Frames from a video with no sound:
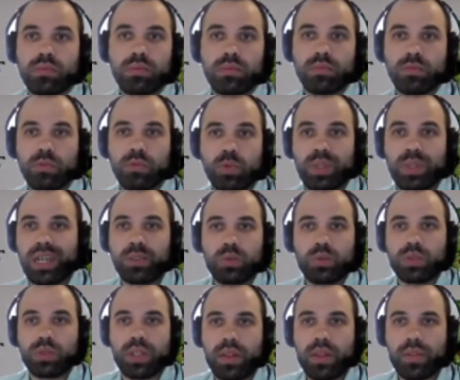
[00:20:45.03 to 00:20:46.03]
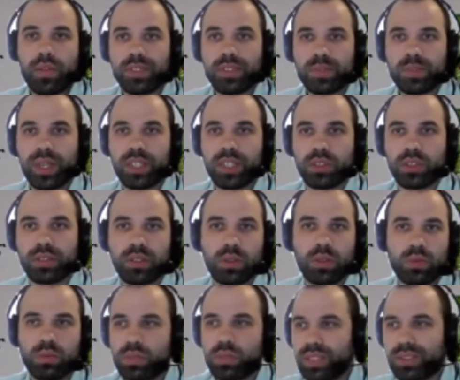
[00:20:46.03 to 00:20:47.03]
without doing anything special.
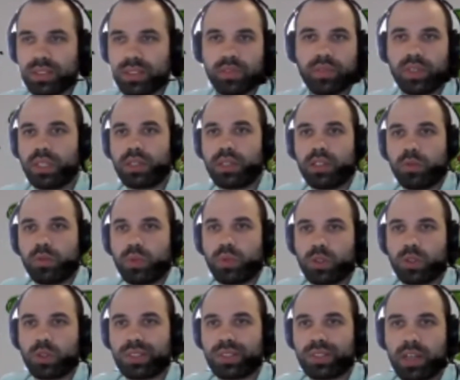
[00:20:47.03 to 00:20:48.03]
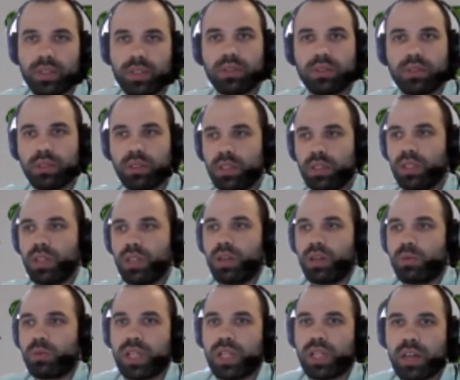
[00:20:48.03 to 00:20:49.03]
So just a vanilla Windows 7
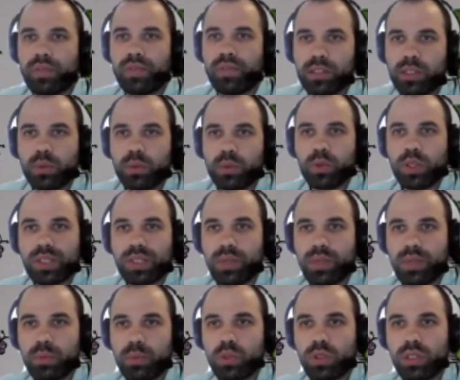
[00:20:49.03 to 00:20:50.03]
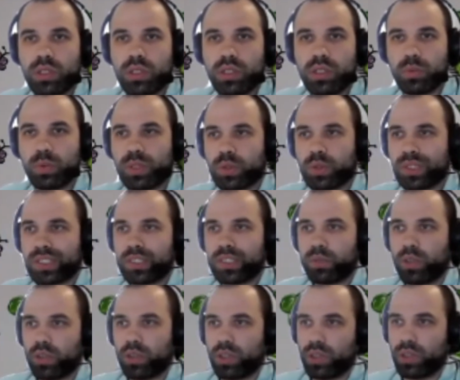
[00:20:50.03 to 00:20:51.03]
will have RWX memory in Windows
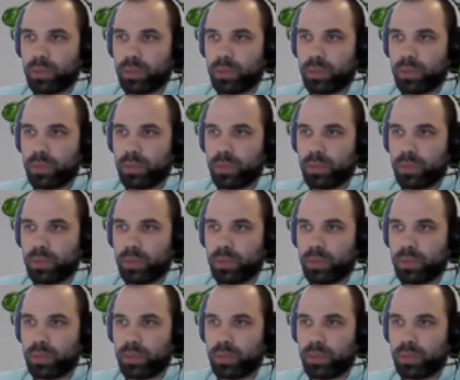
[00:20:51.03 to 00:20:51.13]
Explorer.